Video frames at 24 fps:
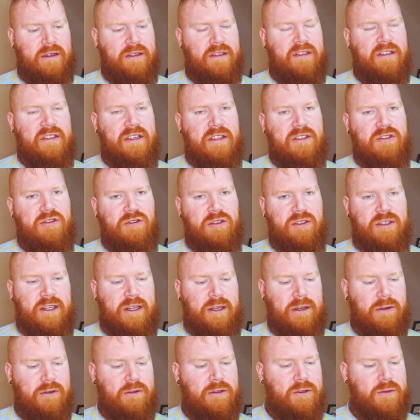citrusy
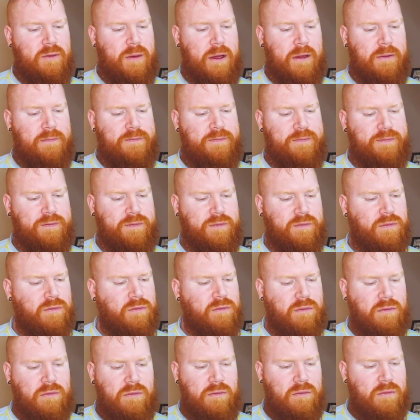notes, but
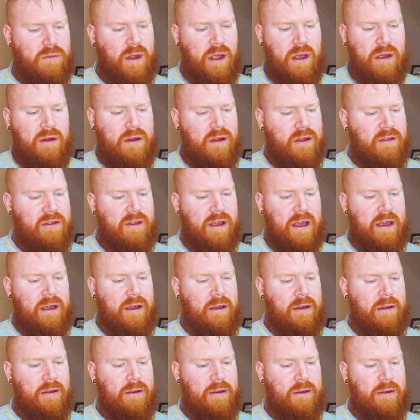nothing.